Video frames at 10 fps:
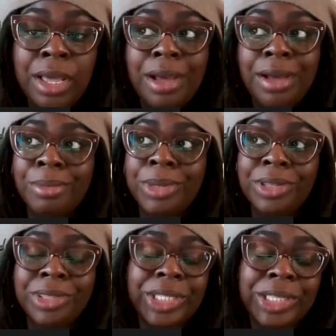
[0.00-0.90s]

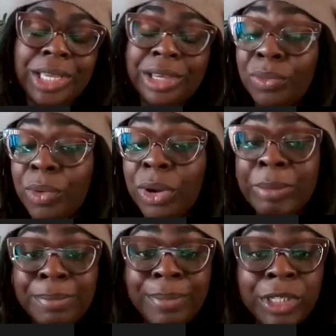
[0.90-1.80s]
Another thing that could work
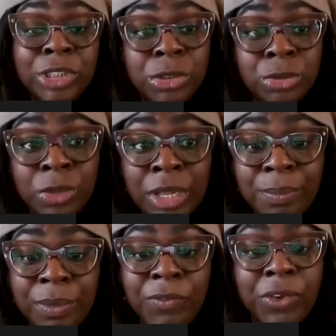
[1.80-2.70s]
might be
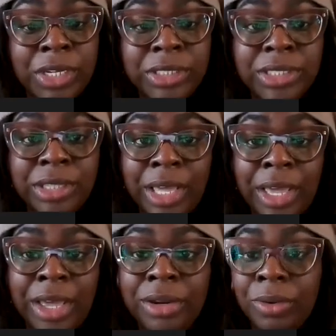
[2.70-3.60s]
shrimp if you're into
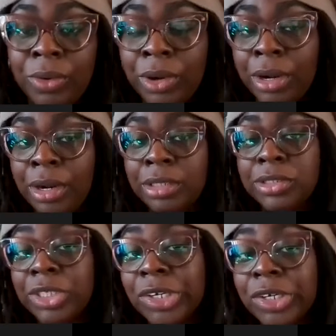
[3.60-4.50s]
that, or
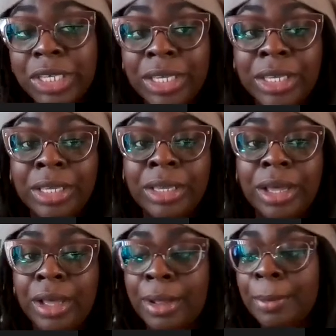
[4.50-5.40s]
turkey,
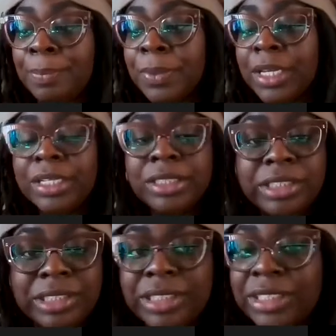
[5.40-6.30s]

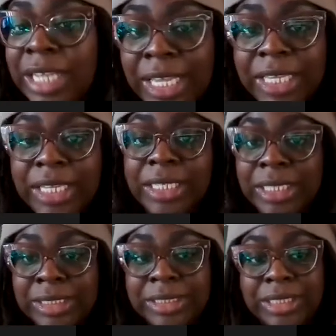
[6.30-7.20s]
steak, a
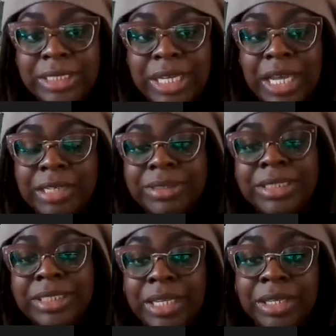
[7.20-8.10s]
lean cut of
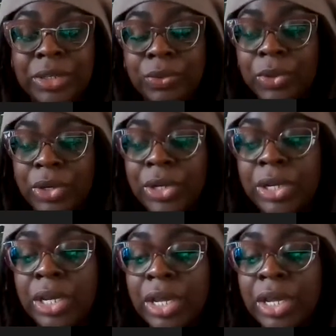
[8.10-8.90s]
steak could work.